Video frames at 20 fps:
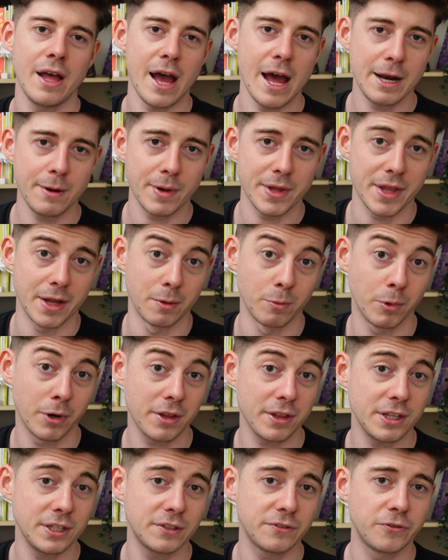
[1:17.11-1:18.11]
Anyway then, what
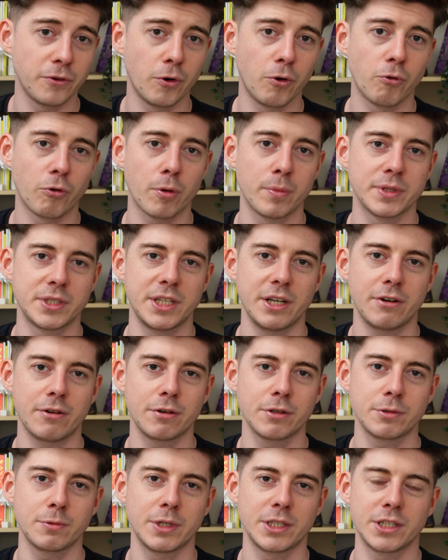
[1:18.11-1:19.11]
are these four raw
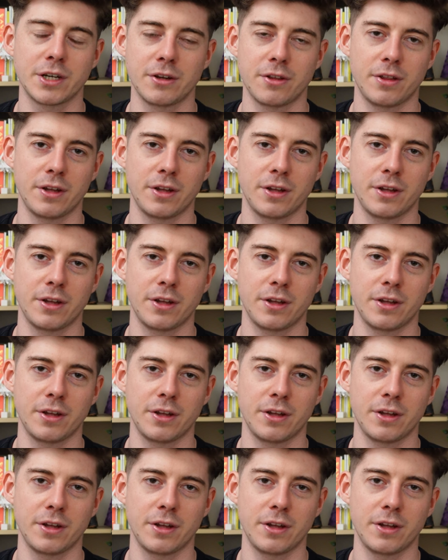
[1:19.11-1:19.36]
materials which I